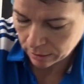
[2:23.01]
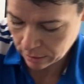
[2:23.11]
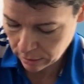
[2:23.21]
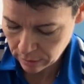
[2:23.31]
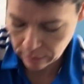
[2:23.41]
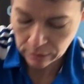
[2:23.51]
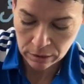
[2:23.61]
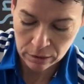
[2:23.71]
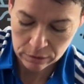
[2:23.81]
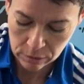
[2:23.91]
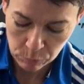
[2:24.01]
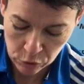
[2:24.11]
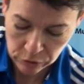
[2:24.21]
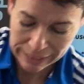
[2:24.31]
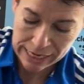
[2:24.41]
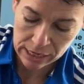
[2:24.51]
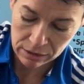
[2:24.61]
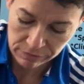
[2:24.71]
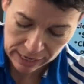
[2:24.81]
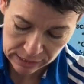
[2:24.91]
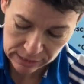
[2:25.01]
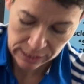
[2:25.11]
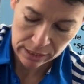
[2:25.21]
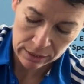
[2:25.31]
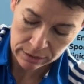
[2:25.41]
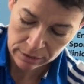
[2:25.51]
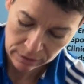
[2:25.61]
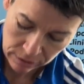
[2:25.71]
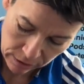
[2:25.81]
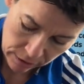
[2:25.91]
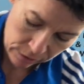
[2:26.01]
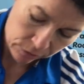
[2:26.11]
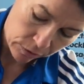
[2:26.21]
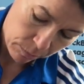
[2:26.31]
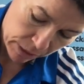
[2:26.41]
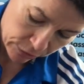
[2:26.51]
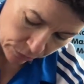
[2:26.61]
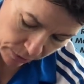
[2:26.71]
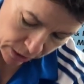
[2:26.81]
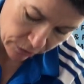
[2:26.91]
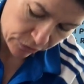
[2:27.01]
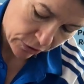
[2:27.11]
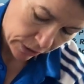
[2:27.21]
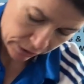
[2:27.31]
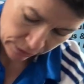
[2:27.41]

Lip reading: So I'm using heel of hand here along the medial arch.